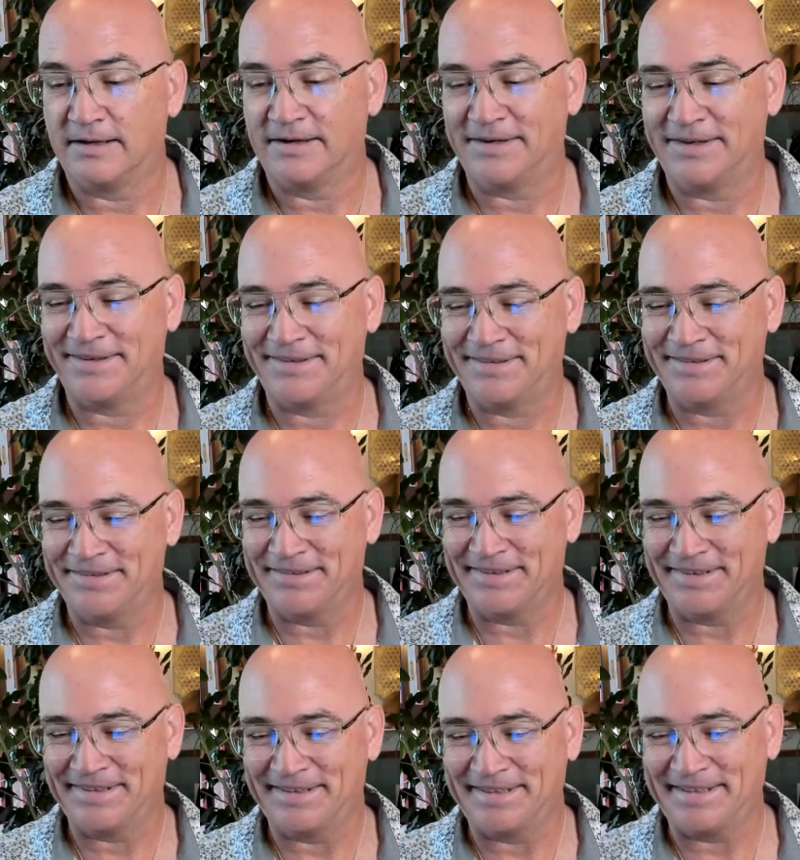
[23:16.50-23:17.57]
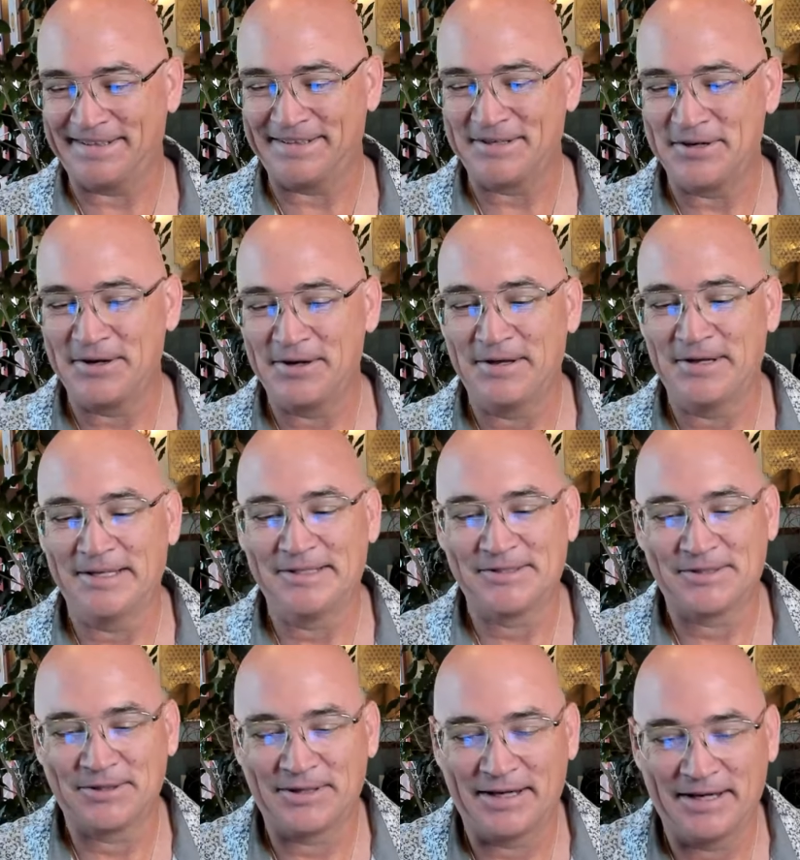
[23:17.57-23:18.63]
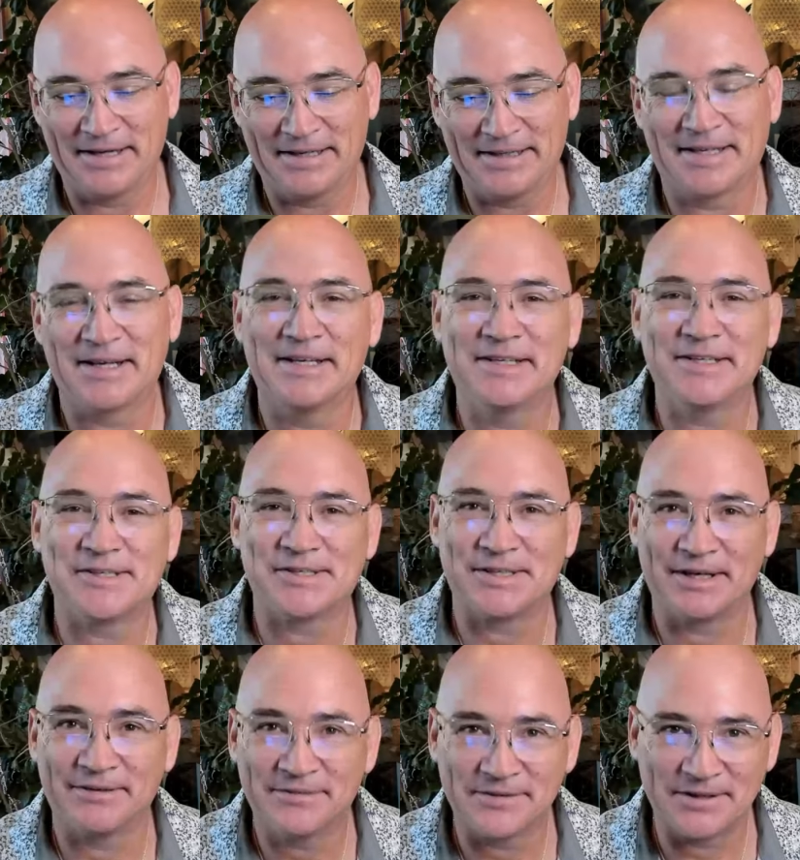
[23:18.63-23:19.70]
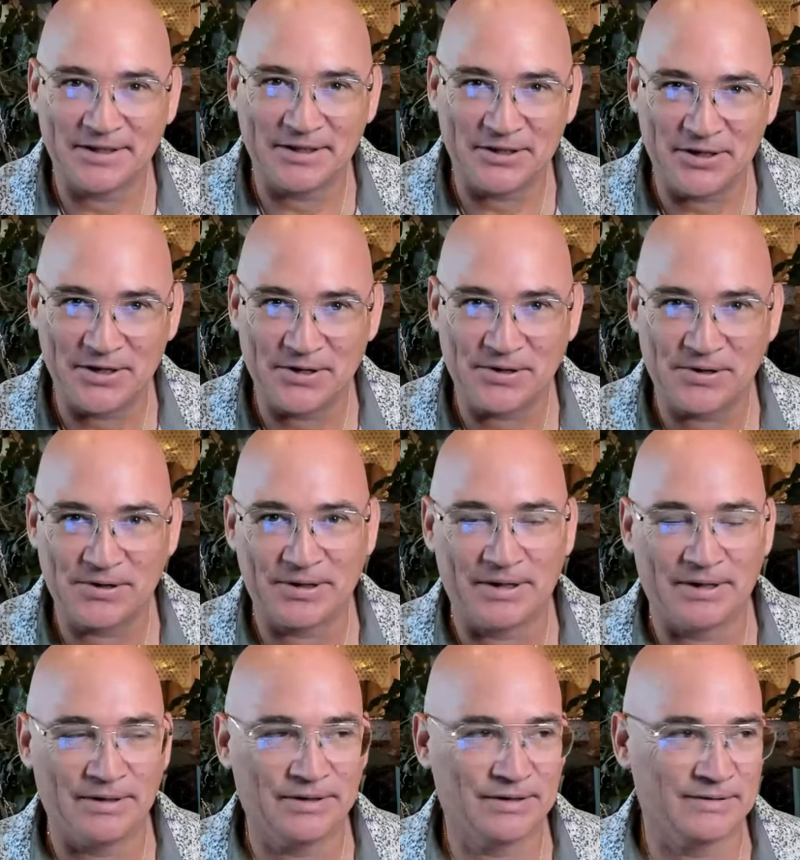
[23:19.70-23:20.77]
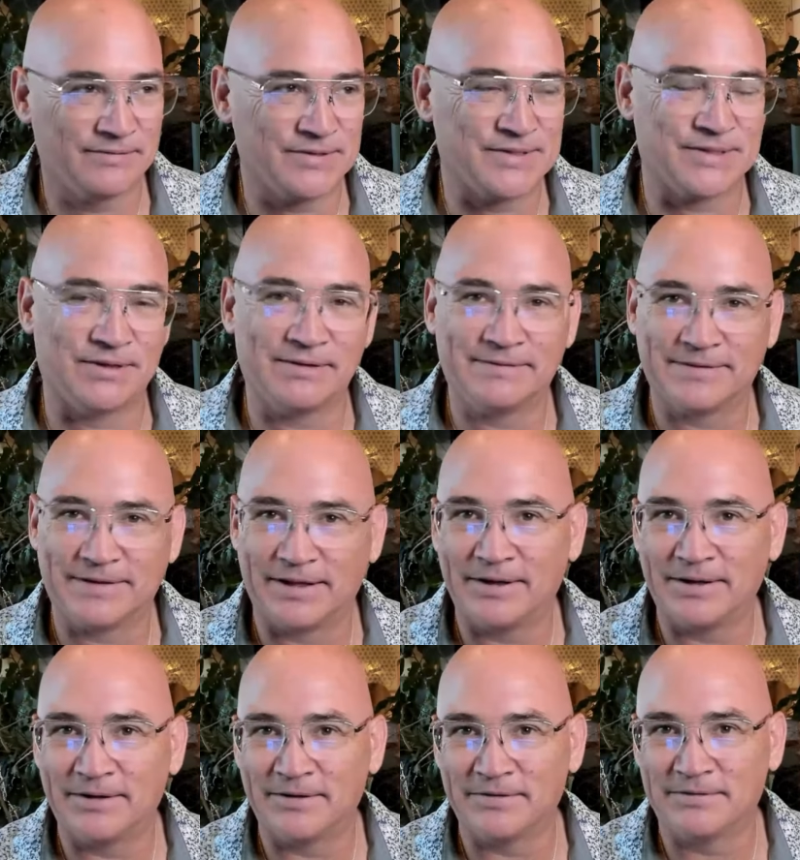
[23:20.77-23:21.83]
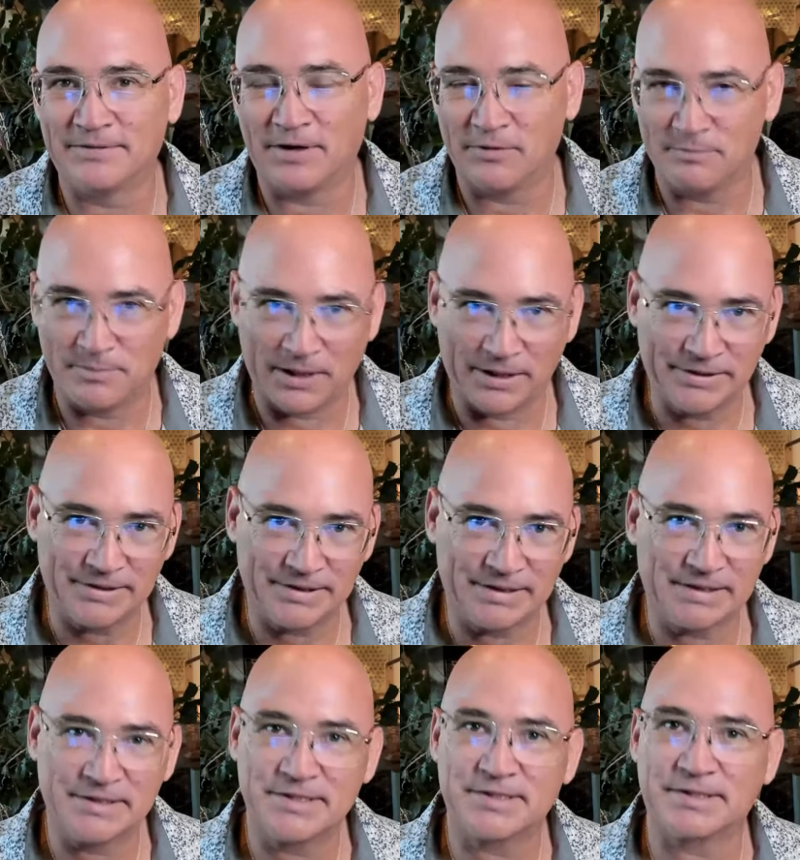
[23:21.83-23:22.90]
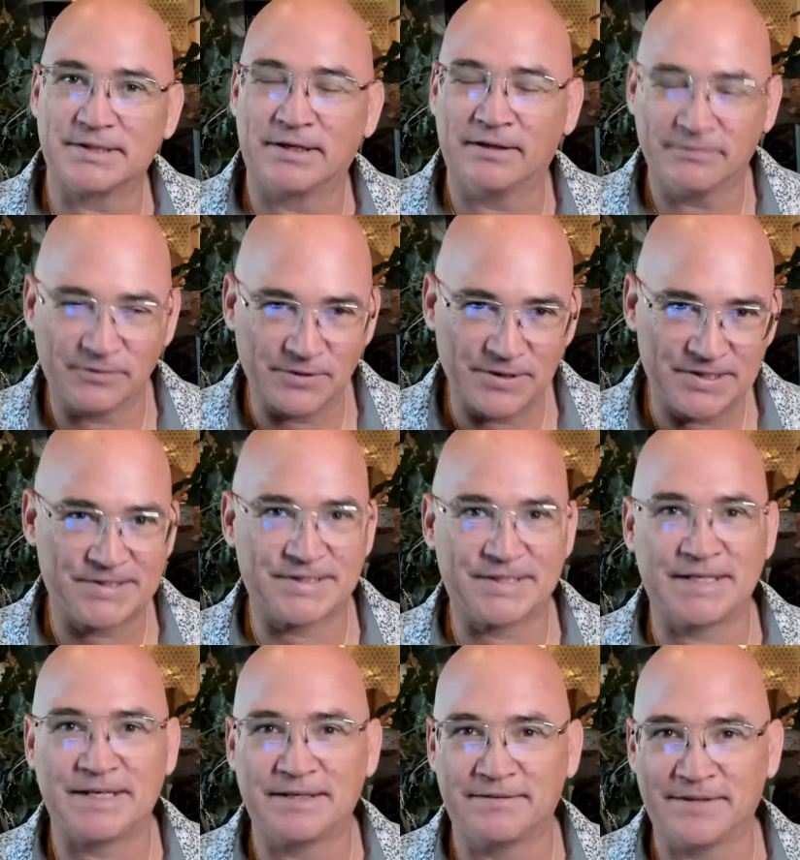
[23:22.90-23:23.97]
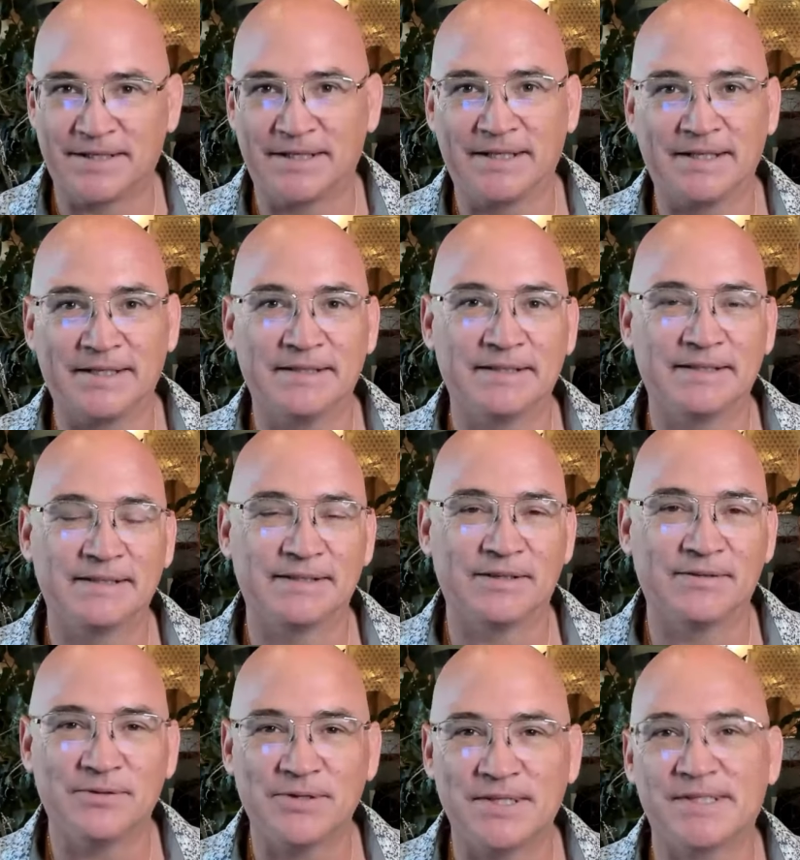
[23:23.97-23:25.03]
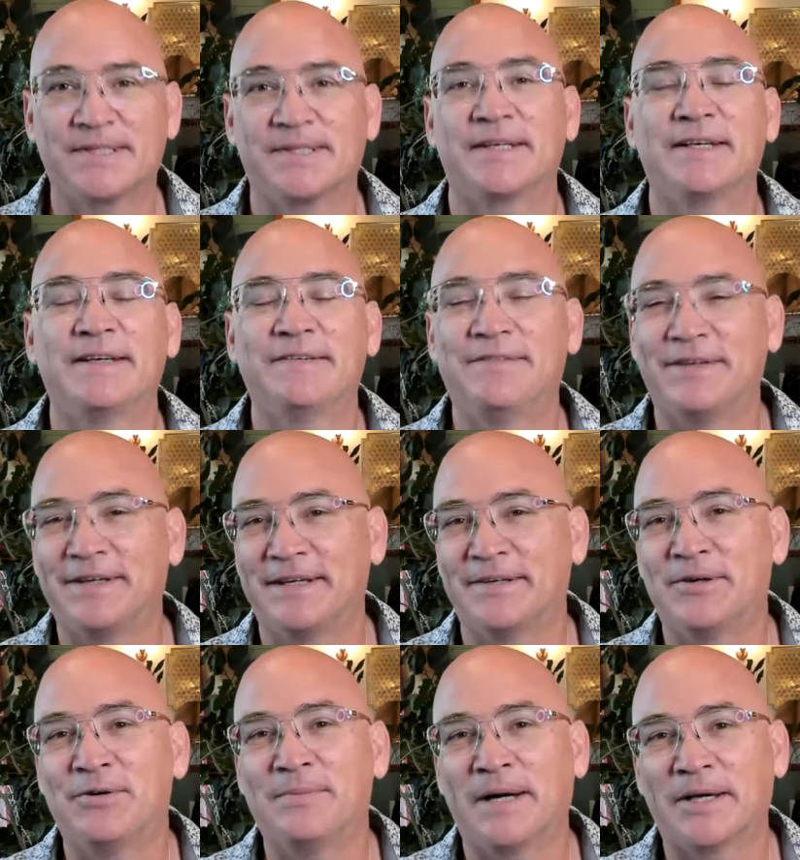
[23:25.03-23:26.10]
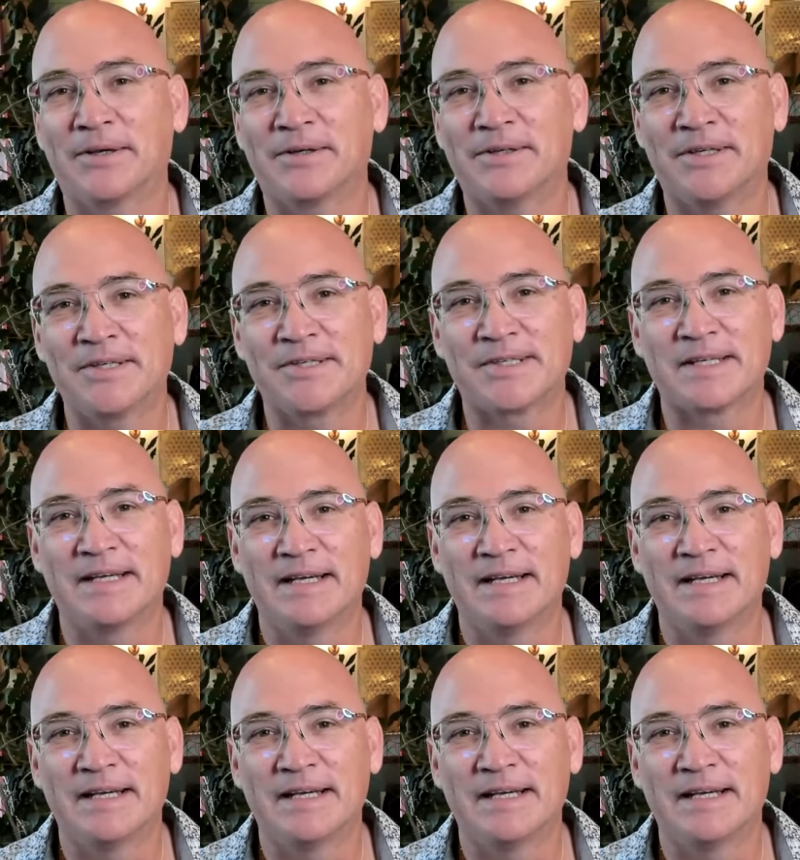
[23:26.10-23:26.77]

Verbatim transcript: All right. So, yeah, it is definitely a year of self love, abundance, of receiving, of receiving. Oh, my goodness.